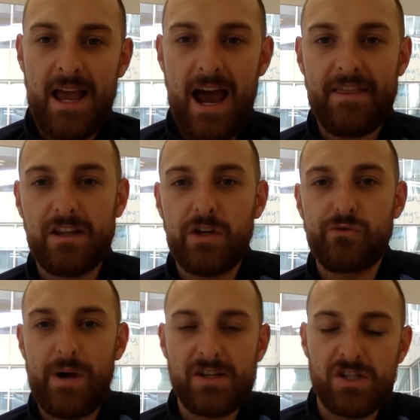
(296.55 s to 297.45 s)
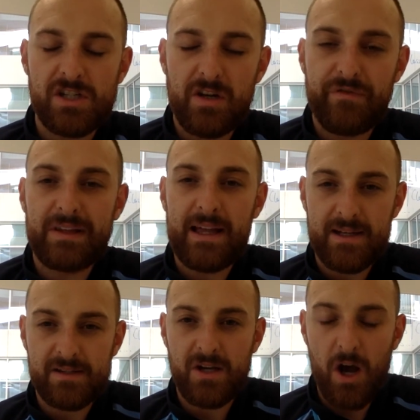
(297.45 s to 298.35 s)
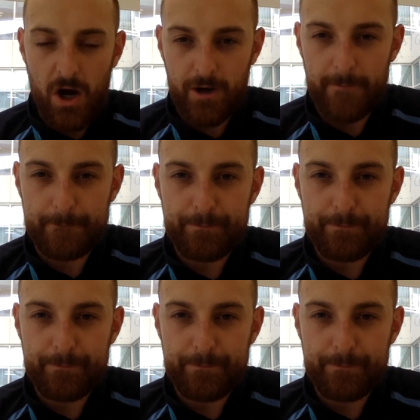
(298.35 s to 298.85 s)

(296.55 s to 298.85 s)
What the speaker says: and then you've registered for Ladders at Home.